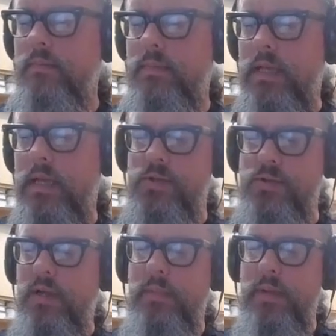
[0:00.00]

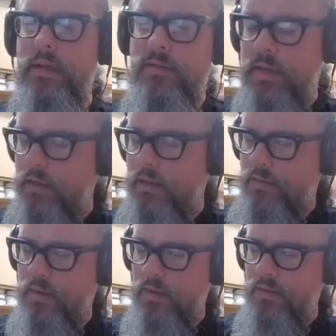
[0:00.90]
daydreaming and
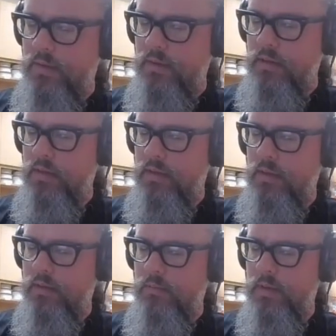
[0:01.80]
fantasizing,
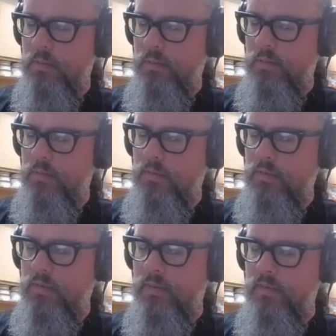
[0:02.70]

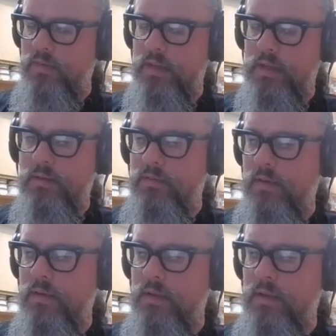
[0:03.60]
some of us think of
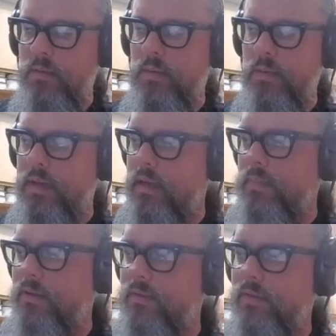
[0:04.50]
what would
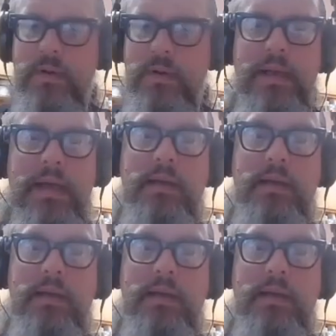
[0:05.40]
happen if I went back